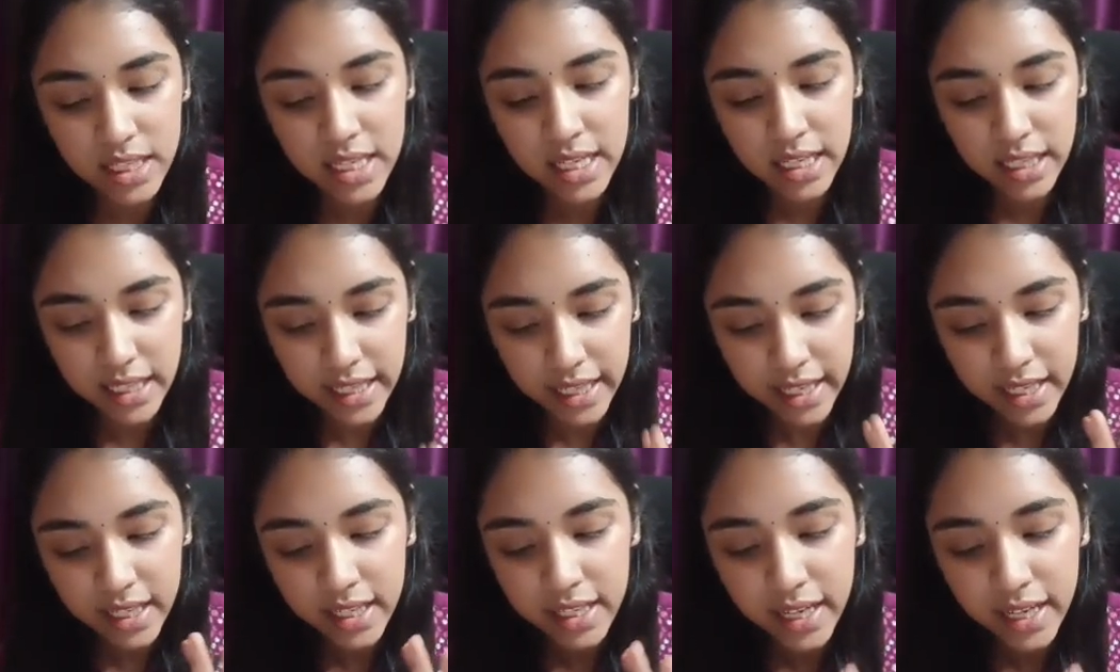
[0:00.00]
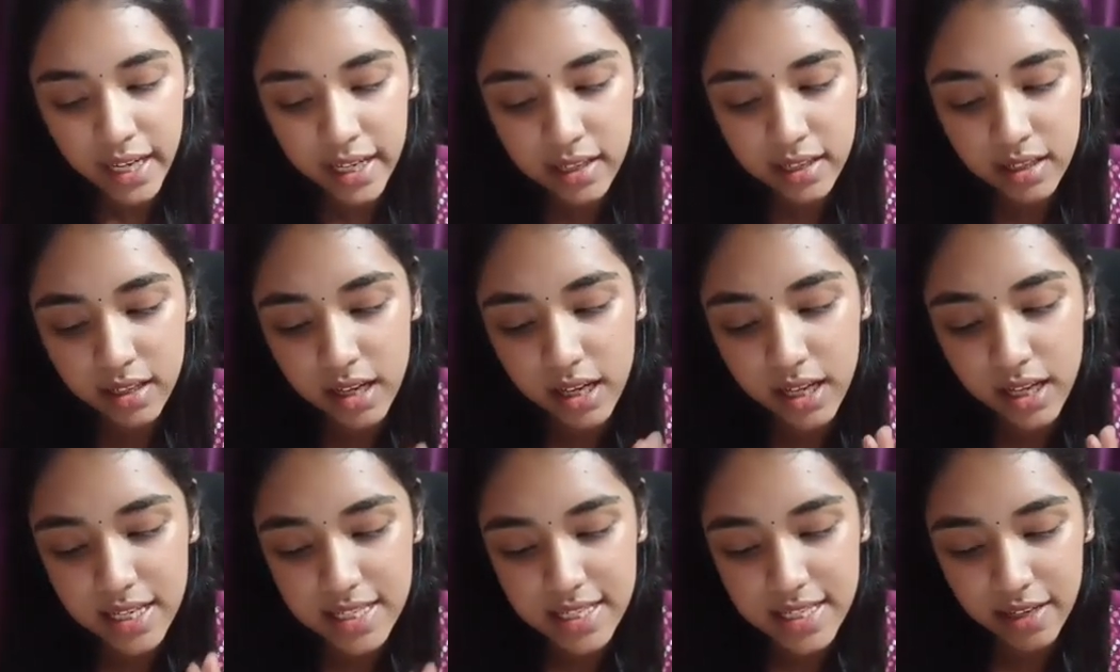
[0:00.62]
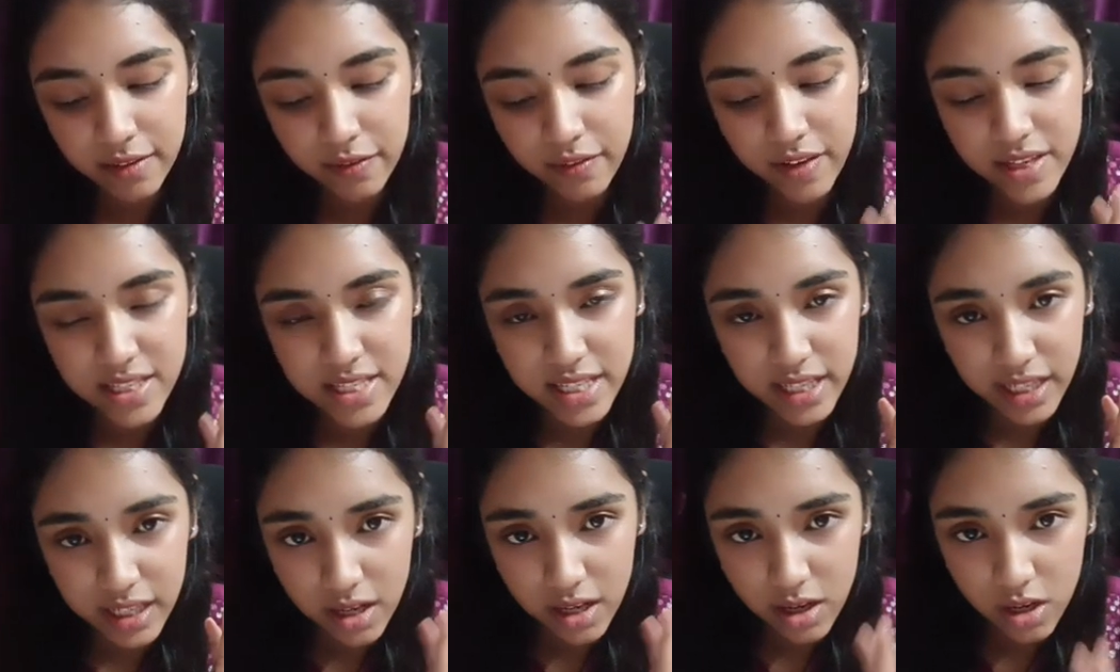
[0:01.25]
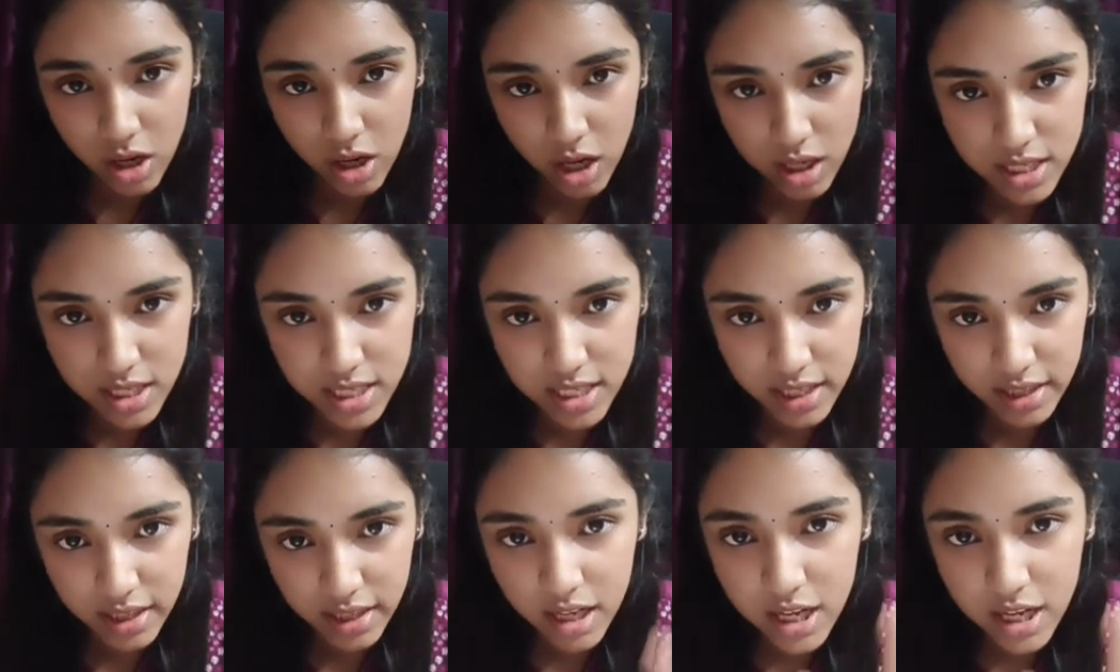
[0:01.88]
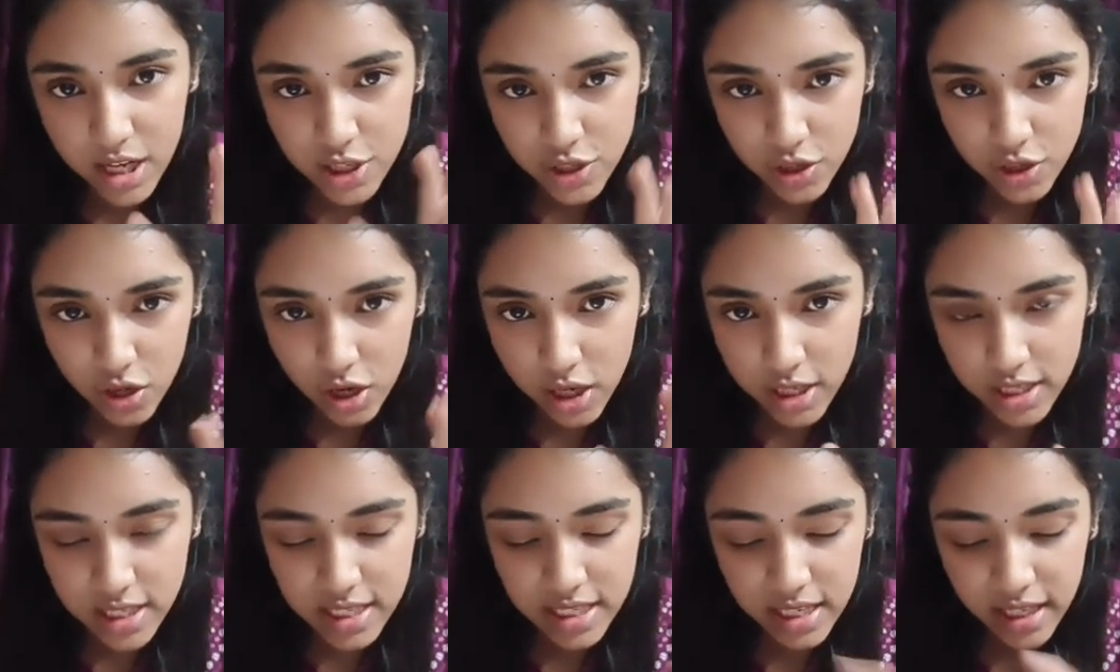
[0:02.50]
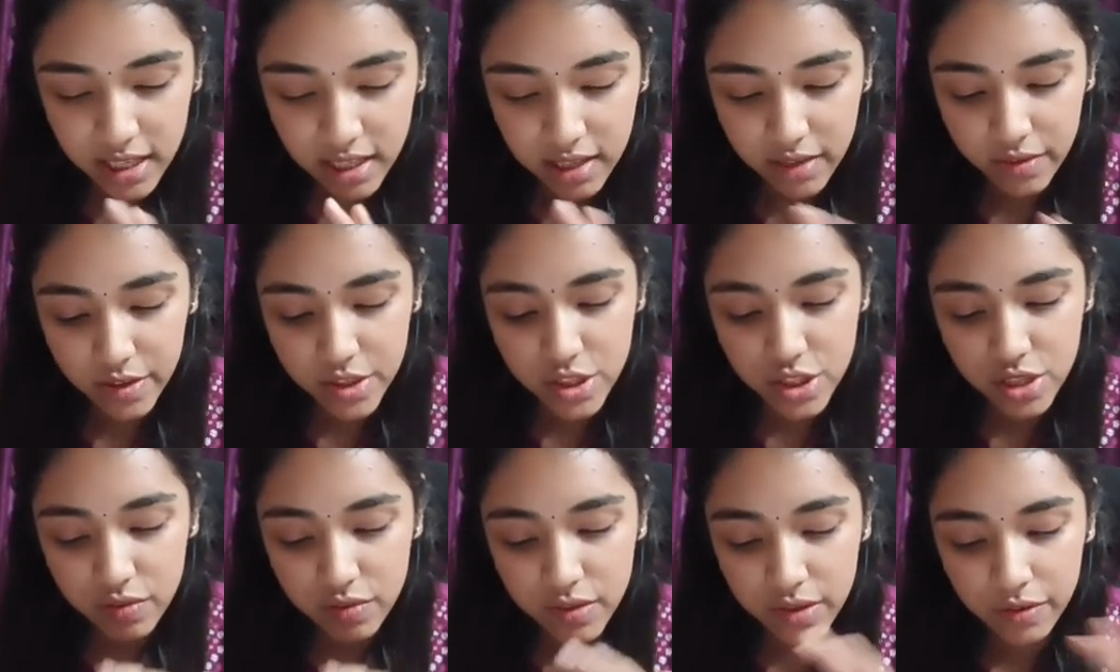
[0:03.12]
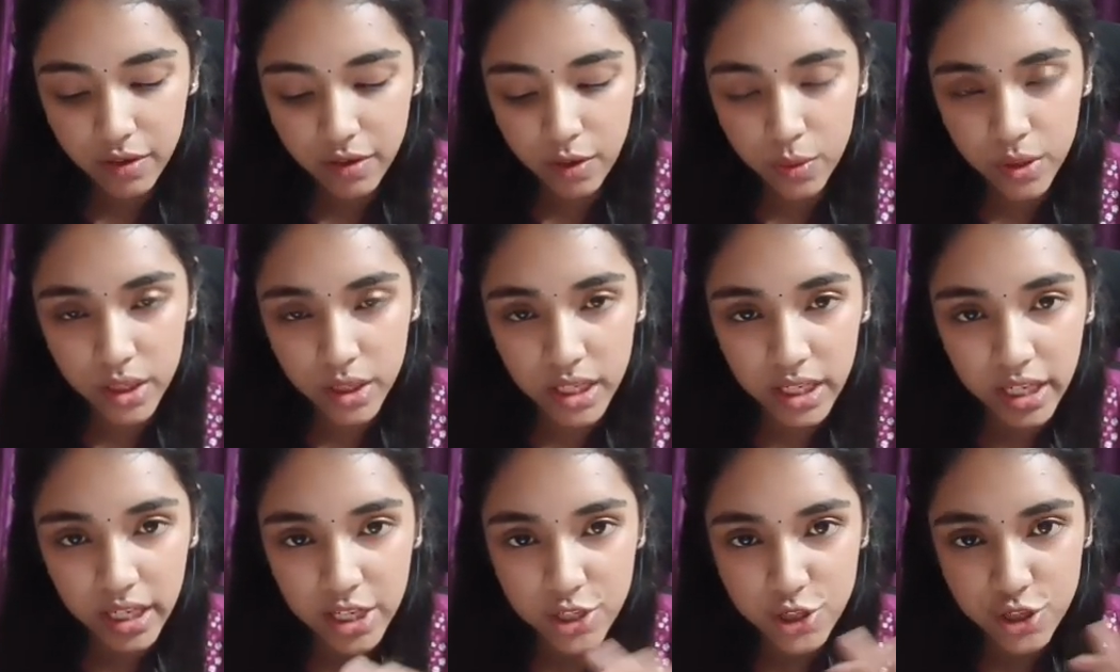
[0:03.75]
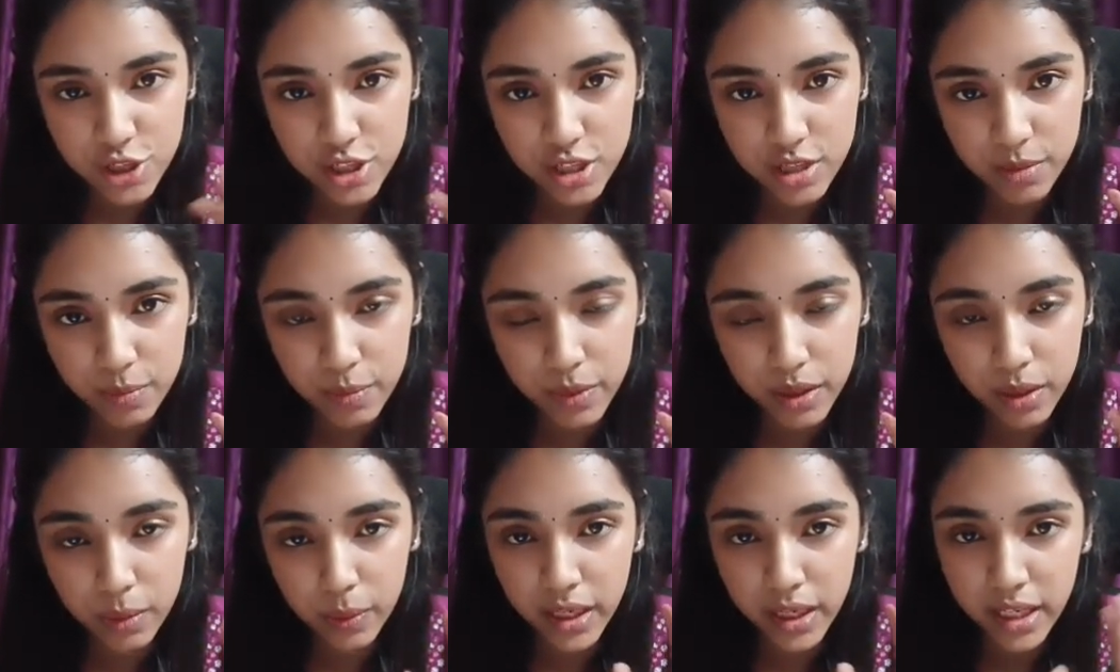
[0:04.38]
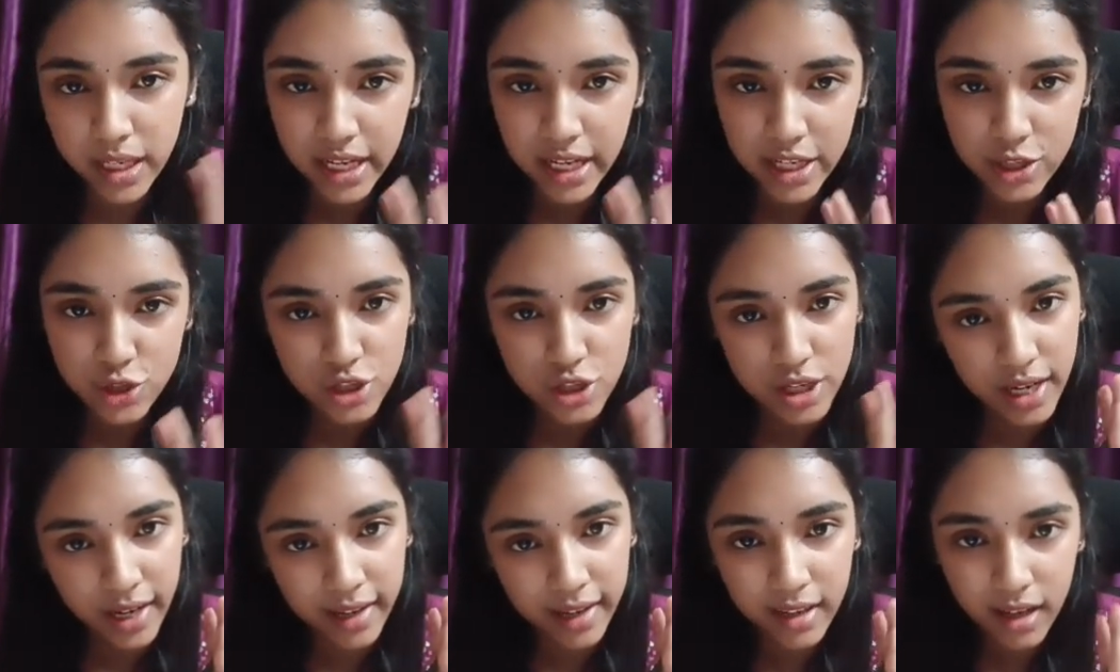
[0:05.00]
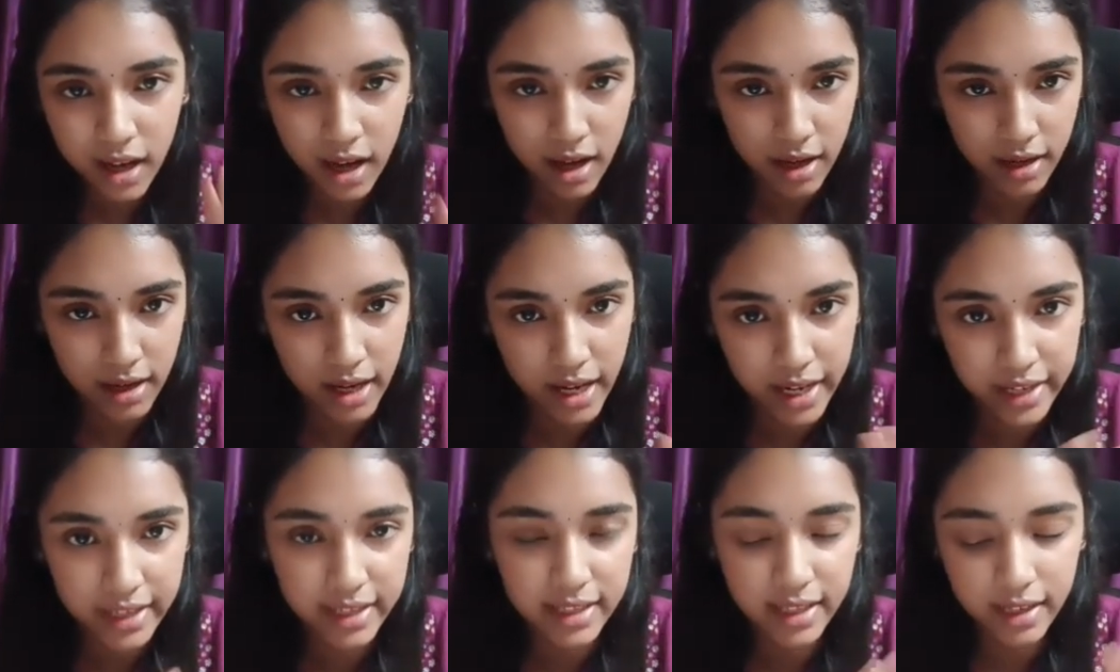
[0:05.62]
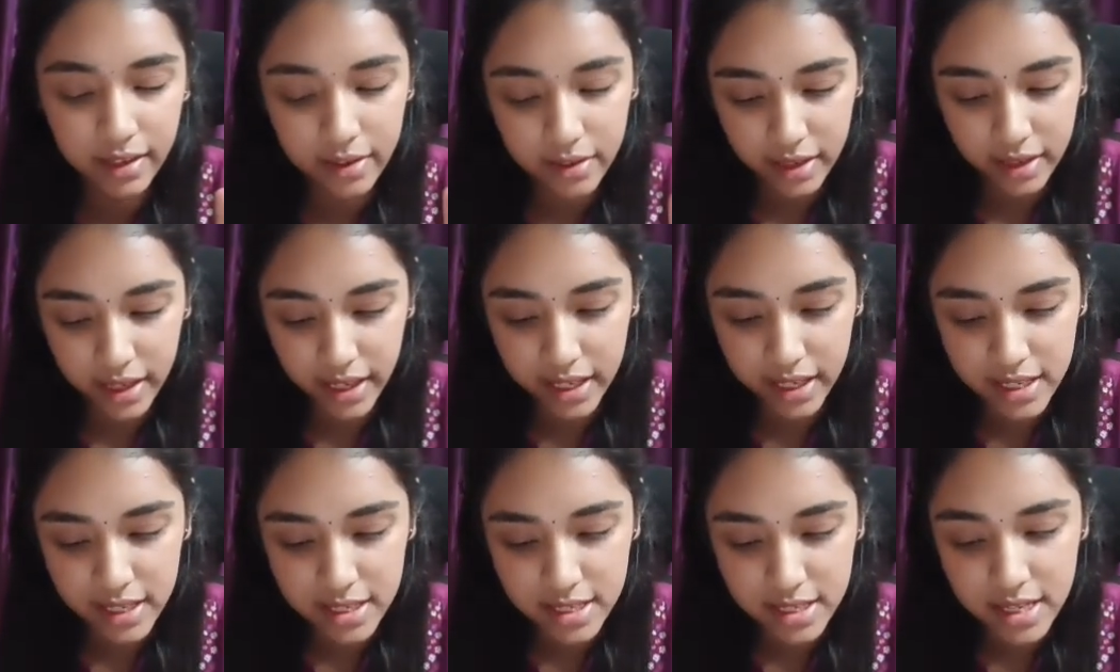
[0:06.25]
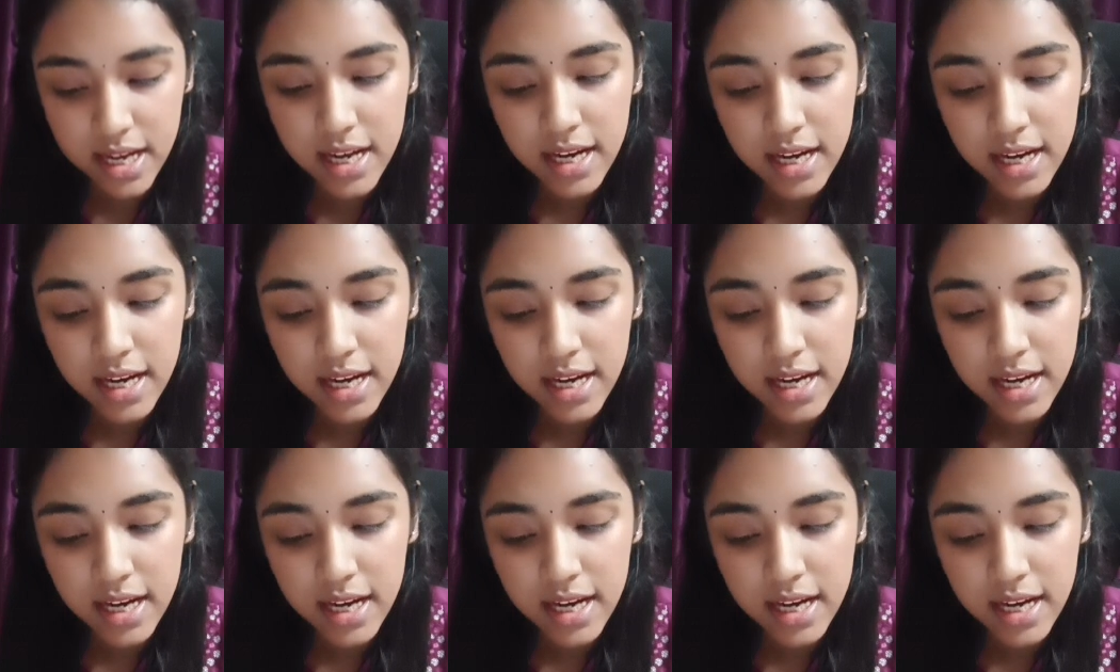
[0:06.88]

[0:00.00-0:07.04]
Enna ketirukanga? Surface area constant. So constant vechi we found a relationship between h and r, height and radius.